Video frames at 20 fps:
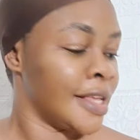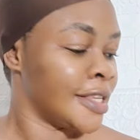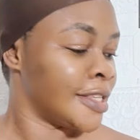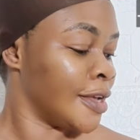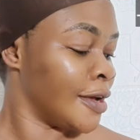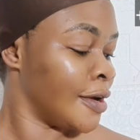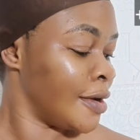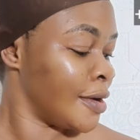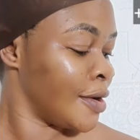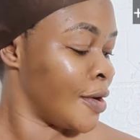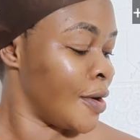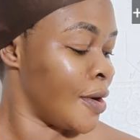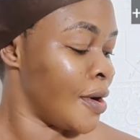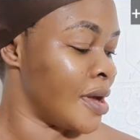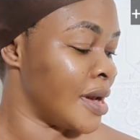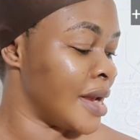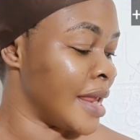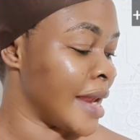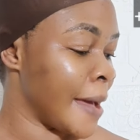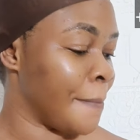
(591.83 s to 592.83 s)
so go
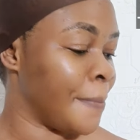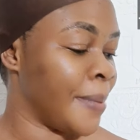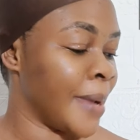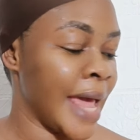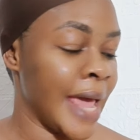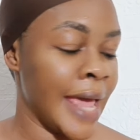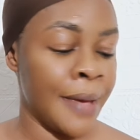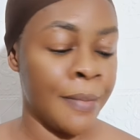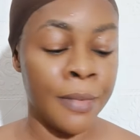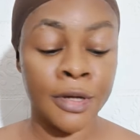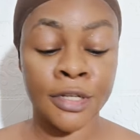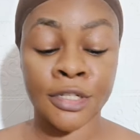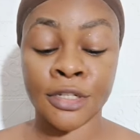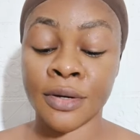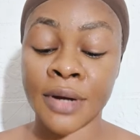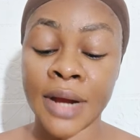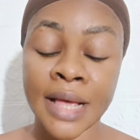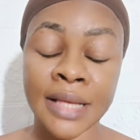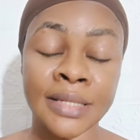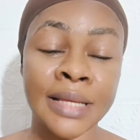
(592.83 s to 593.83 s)
on and apply a
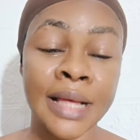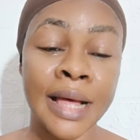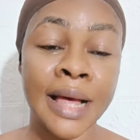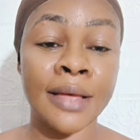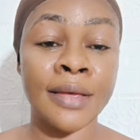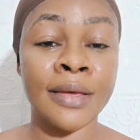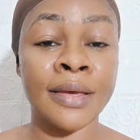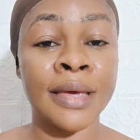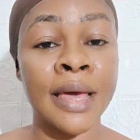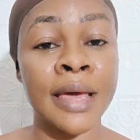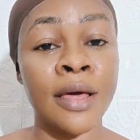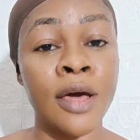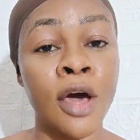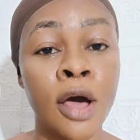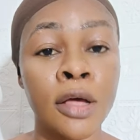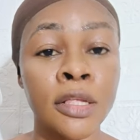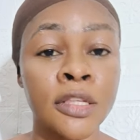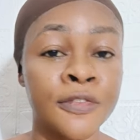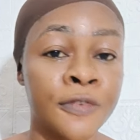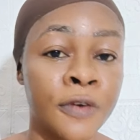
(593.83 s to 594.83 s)
moisturizer you can
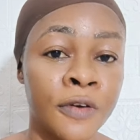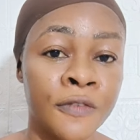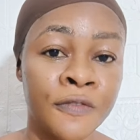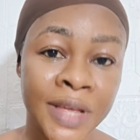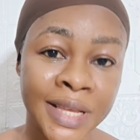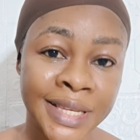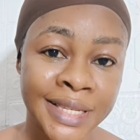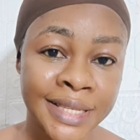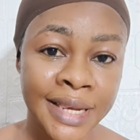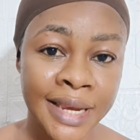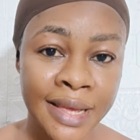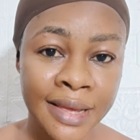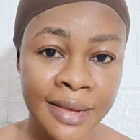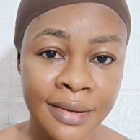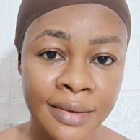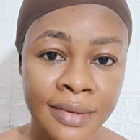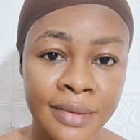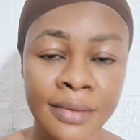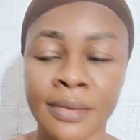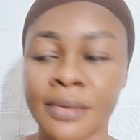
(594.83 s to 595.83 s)
opt for
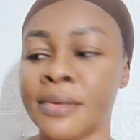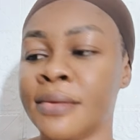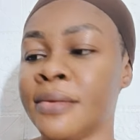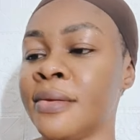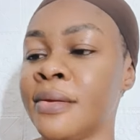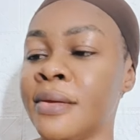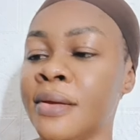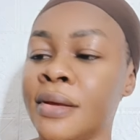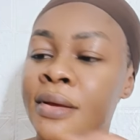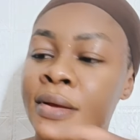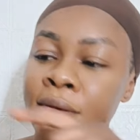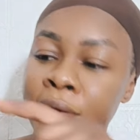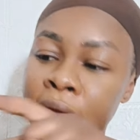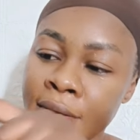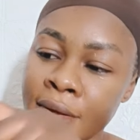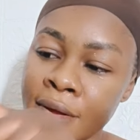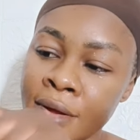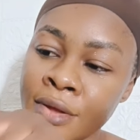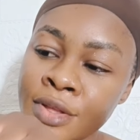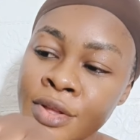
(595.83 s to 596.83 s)
vaseline
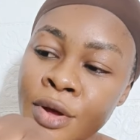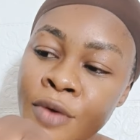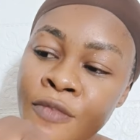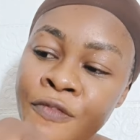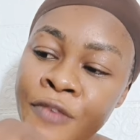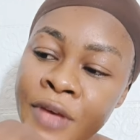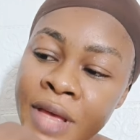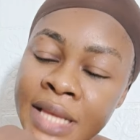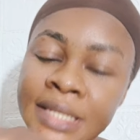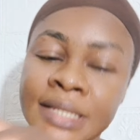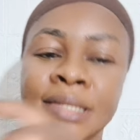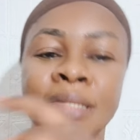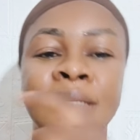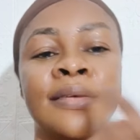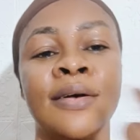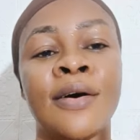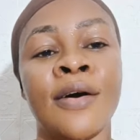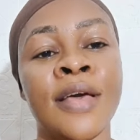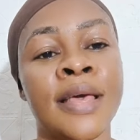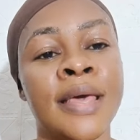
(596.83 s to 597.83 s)
on your
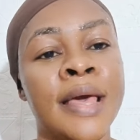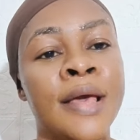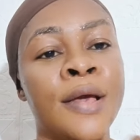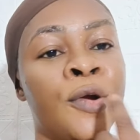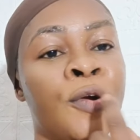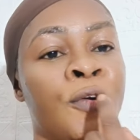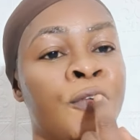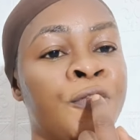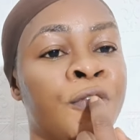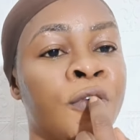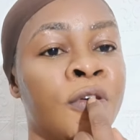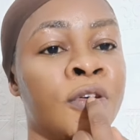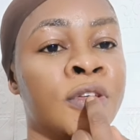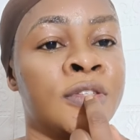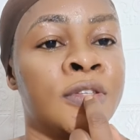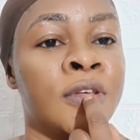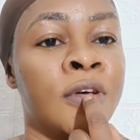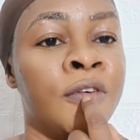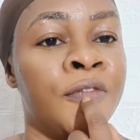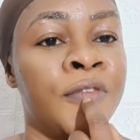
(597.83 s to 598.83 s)
face or you can go for
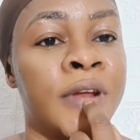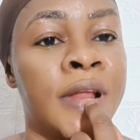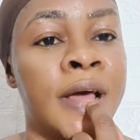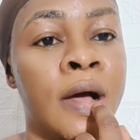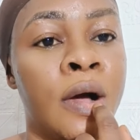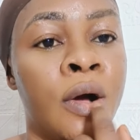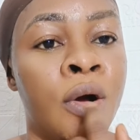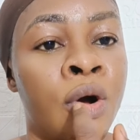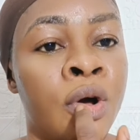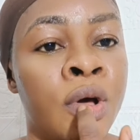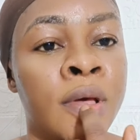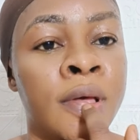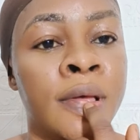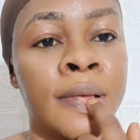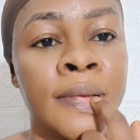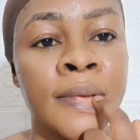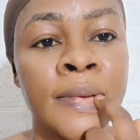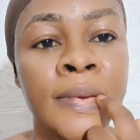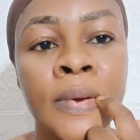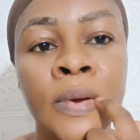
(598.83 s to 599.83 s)
sunflower oil